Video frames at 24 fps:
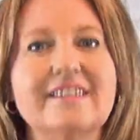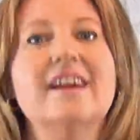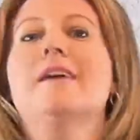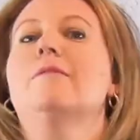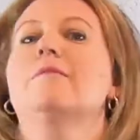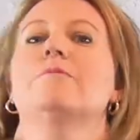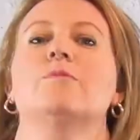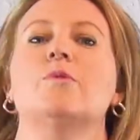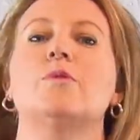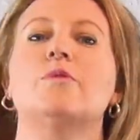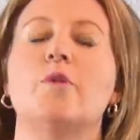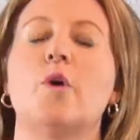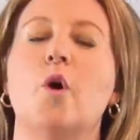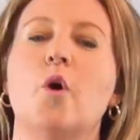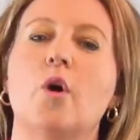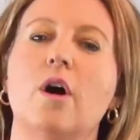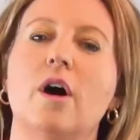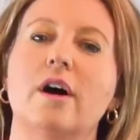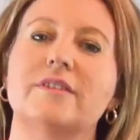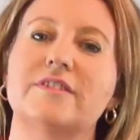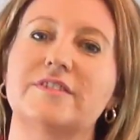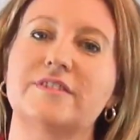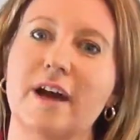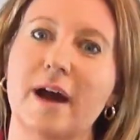and we've
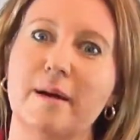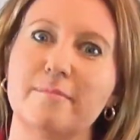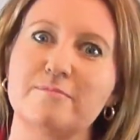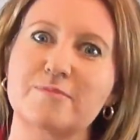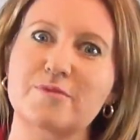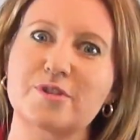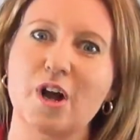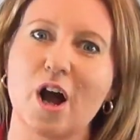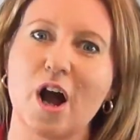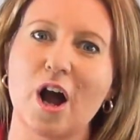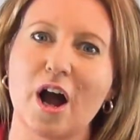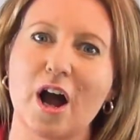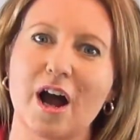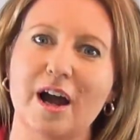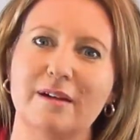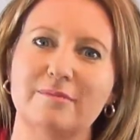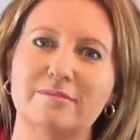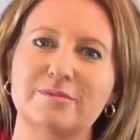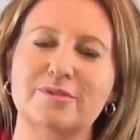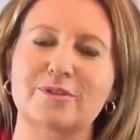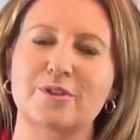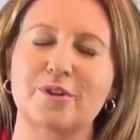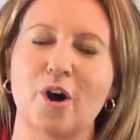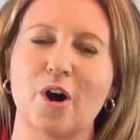
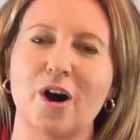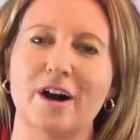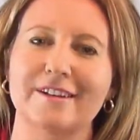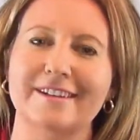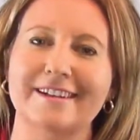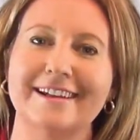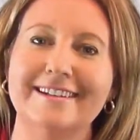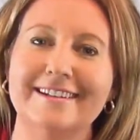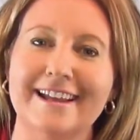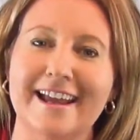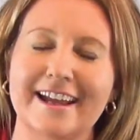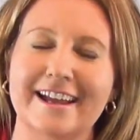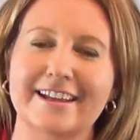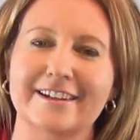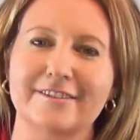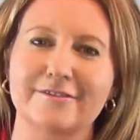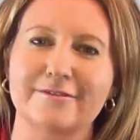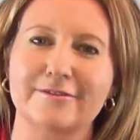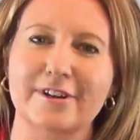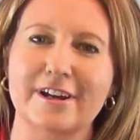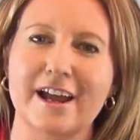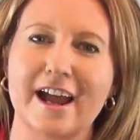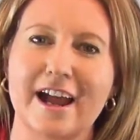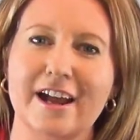sometimes got a
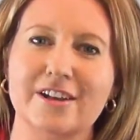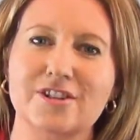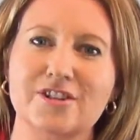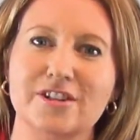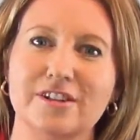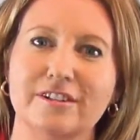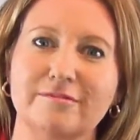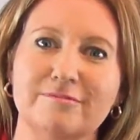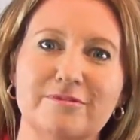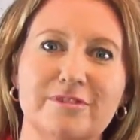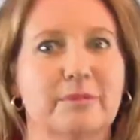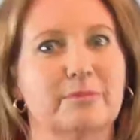negative reaction.